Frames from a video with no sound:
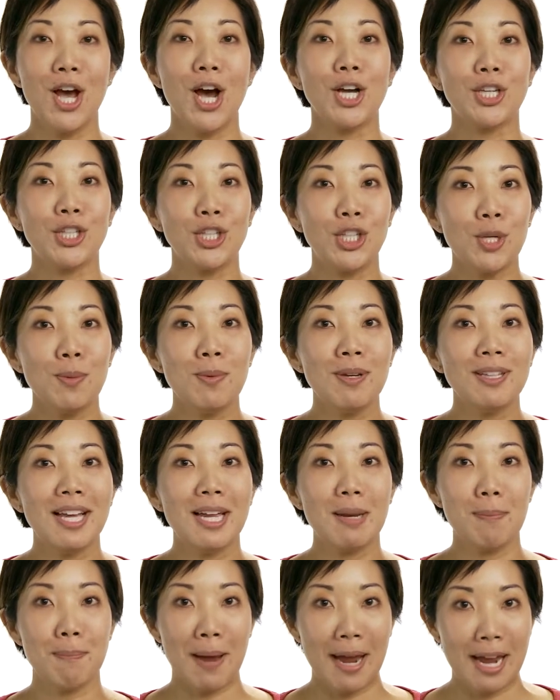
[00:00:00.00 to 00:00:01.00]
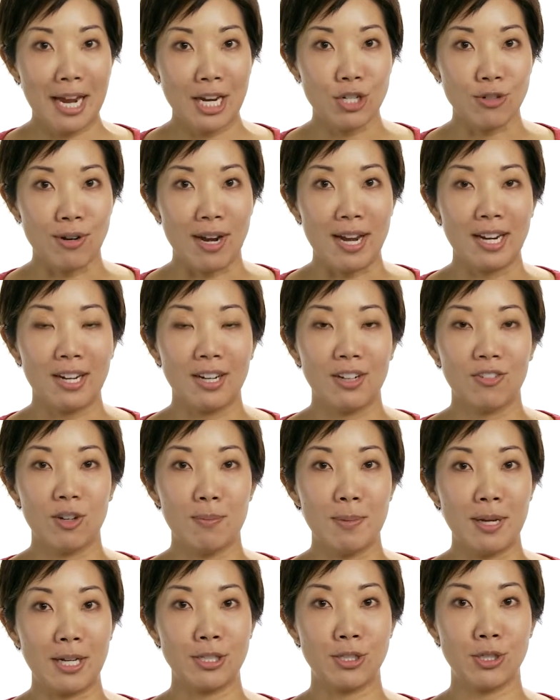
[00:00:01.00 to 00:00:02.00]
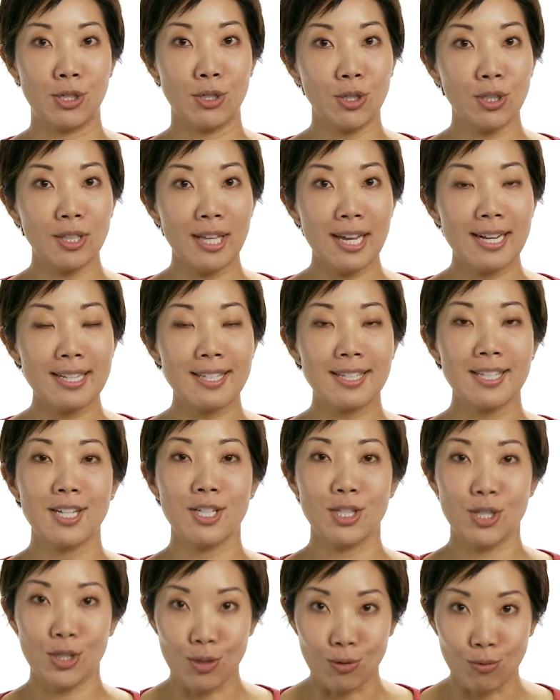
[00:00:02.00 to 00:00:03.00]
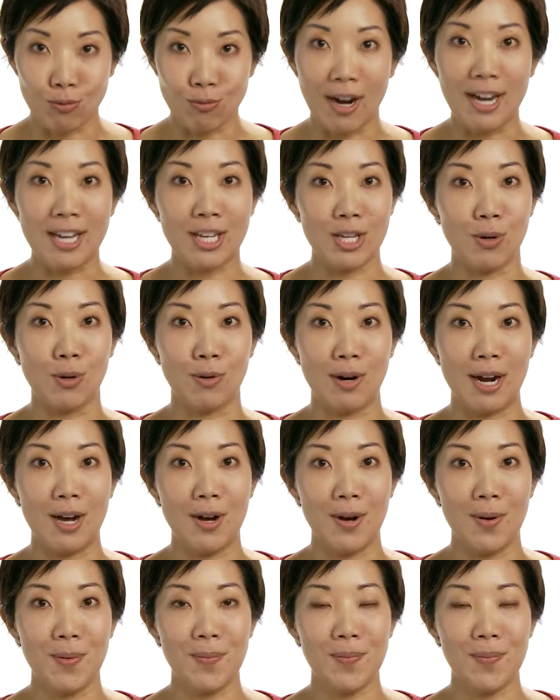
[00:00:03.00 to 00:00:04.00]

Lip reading: accumulate page rank from external links to the right URL.